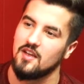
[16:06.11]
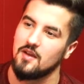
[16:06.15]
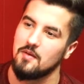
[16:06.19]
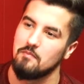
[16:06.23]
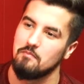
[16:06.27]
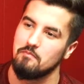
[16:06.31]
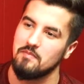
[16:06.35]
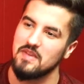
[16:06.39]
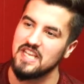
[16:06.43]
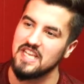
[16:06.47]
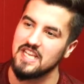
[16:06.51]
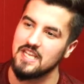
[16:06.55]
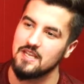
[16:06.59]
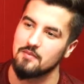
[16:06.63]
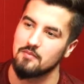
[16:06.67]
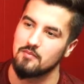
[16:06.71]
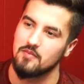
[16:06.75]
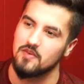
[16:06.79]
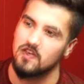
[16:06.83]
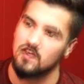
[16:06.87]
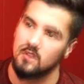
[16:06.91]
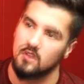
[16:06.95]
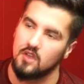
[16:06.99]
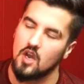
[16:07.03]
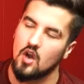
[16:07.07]

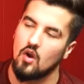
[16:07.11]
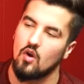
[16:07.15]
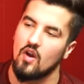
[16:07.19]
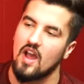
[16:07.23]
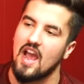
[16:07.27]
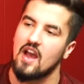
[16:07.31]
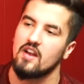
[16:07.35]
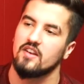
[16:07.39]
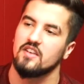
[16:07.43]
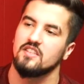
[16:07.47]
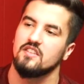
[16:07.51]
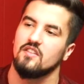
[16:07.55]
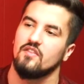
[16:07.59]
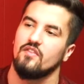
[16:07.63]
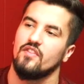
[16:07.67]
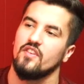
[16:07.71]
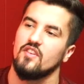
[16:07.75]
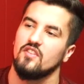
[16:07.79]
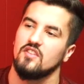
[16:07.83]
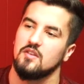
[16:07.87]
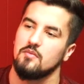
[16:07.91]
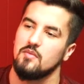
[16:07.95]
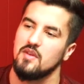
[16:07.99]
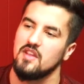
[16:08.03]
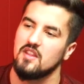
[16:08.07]
meme? Oh, how does it
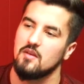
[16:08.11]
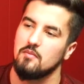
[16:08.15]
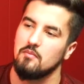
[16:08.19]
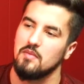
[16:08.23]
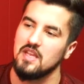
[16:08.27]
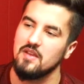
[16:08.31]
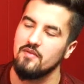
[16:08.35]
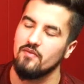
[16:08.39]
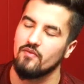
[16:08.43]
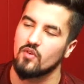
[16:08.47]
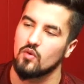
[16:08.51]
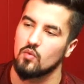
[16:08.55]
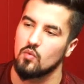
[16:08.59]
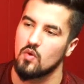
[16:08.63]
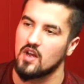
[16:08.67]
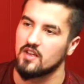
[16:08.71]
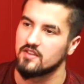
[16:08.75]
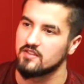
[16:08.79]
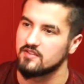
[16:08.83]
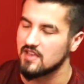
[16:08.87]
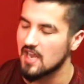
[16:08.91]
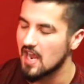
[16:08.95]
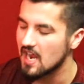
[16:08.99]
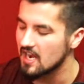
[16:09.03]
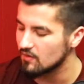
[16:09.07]
feel to be the meme for
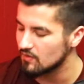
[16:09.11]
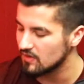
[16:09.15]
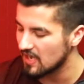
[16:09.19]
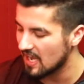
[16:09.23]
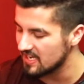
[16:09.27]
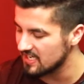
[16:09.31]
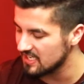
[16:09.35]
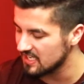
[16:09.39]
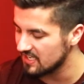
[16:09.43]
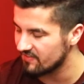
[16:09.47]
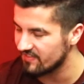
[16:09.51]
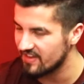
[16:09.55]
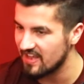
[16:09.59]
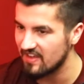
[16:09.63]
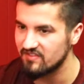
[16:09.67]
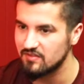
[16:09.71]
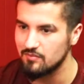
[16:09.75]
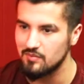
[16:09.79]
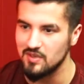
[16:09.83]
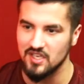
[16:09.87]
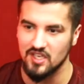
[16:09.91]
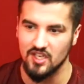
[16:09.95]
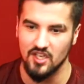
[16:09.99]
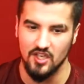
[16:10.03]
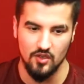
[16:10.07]
once? I, I didn't even have to
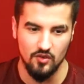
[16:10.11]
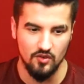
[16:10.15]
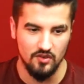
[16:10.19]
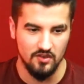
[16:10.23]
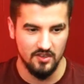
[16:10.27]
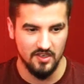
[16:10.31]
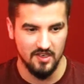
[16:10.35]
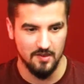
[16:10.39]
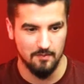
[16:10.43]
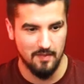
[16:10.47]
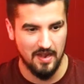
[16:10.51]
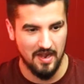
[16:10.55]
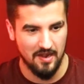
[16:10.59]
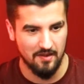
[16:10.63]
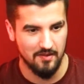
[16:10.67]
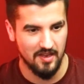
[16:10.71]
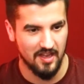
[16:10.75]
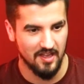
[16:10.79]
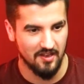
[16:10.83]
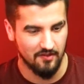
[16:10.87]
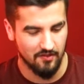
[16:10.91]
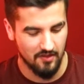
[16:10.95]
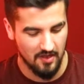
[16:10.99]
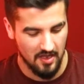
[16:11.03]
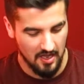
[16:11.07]
be cute and get my
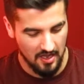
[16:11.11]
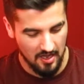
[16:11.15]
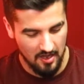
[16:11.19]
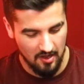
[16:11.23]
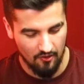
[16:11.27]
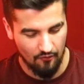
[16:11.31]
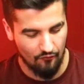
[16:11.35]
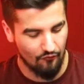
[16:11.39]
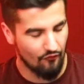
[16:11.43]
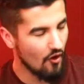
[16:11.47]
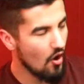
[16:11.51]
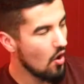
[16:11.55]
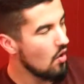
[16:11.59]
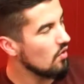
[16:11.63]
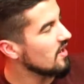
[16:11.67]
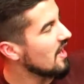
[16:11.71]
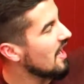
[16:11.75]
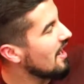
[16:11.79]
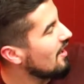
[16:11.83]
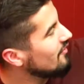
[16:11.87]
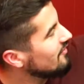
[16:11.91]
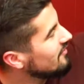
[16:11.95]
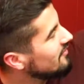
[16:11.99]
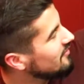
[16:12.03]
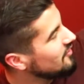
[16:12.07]
like phone
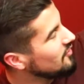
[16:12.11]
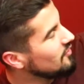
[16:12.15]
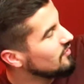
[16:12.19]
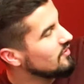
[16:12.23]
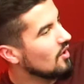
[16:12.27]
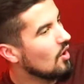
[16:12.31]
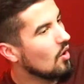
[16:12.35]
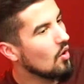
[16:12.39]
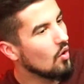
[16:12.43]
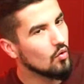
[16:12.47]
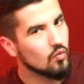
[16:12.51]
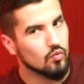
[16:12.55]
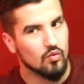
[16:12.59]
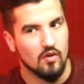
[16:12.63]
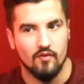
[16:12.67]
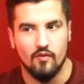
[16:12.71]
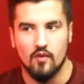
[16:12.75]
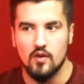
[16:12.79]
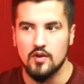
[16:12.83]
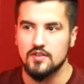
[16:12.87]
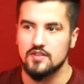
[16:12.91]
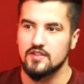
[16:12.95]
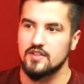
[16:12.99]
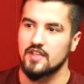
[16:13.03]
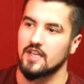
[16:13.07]
out and do the whole
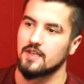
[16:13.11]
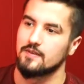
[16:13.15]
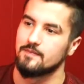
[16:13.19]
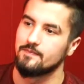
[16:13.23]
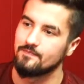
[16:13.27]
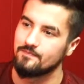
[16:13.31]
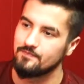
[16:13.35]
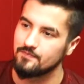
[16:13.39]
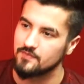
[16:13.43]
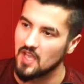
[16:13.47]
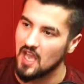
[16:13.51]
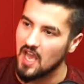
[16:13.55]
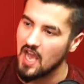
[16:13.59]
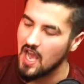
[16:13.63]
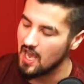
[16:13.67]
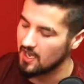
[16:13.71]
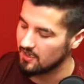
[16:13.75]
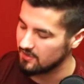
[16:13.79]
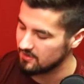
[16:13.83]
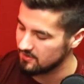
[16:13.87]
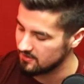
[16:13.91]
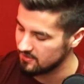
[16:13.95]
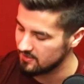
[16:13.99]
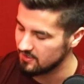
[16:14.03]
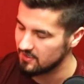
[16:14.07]
reverse thing. Ha!
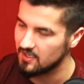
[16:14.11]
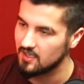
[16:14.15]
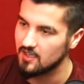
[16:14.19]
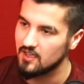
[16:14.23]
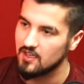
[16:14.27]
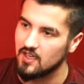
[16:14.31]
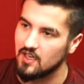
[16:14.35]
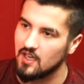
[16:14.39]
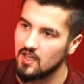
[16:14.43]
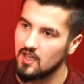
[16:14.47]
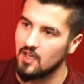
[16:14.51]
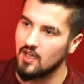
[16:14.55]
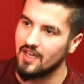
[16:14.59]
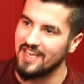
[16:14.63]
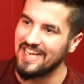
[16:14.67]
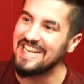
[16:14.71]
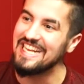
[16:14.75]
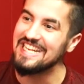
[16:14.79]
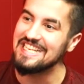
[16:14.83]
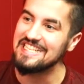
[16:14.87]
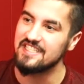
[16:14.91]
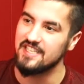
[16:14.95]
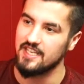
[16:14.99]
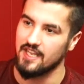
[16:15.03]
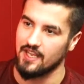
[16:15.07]
Huh.
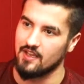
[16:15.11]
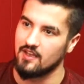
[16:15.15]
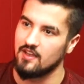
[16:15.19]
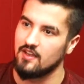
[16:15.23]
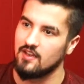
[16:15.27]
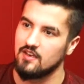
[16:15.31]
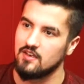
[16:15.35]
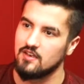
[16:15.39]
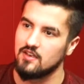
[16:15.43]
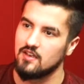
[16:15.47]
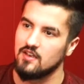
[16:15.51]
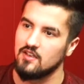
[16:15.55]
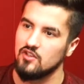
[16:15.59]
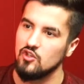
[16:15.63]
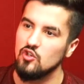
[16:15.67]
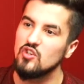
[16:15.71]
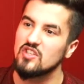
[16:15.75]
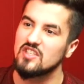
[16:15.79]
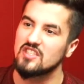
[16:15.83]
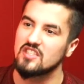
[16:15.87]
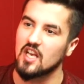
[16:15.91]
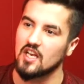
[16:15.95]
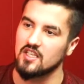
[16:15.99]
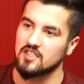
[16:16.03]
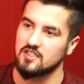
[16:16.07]
Easy. You
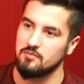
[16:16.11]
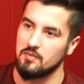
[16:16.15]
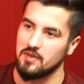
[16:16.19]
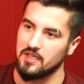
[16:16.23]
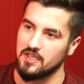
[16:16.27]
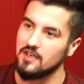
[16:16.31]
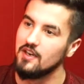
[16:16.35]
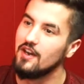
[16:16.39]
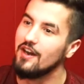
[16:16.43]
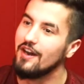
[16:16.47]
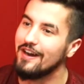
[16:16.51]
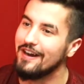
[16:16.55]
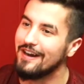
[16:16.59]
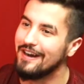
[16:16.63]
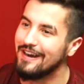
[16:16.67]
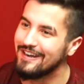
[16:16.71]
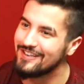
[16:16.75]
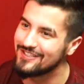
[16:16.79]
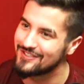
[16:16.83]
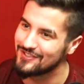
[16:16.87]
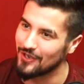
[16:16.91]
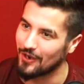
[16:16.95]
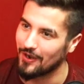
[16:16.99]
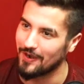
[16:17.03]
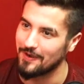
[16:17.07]
disgust me.
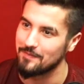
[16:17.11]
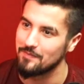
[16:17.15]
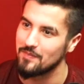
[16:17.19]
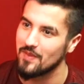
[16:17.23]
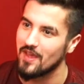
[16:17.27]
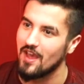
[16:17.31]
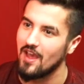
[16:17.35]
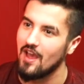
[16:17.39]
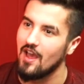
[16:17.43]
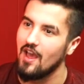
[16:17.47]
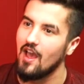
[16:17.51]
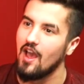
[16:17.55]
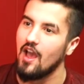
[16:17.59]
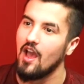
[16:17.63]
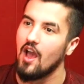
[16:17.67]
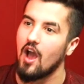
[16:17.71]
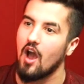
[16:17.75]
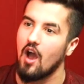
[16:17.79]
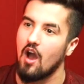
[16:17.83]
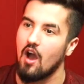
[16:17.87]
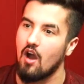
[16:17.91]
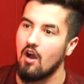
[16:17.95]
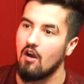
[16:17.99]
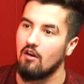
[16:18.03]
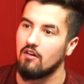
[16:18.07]
Sorry.
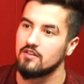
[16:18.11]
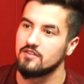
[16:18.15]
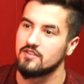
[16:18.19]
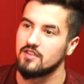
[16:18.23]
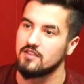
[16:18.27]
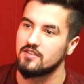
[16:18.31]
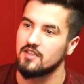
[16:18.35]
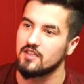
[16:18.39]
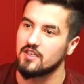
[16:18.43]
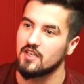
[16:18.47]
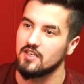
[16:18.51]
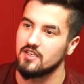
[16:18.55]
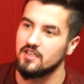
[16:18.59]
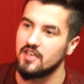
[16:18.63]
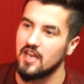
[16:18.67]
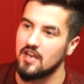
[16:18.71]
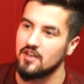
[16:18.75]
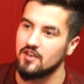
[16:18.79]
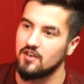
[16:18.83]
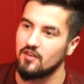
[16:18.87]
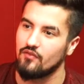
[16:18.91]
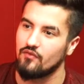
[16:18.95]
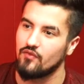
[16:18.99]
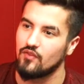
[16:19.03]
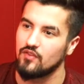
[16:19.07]
Oh, is this a
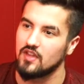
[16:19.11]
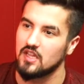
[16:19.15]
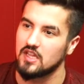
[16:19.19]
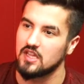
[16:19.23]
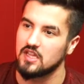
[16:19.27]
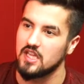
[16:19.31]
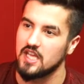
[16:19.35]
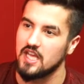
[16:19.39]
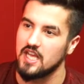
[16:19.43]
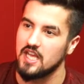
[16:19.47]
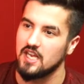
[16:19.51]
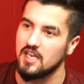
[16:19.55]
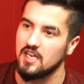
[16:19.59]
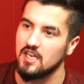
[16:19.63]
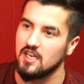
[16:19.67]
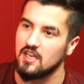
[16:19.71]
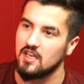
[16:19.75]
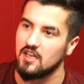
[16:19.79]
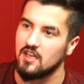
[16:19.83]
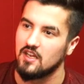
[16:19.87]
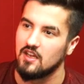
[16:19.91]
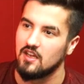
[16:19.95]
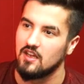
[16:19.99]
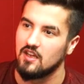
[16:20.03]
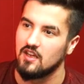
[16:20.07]
contender for the thing?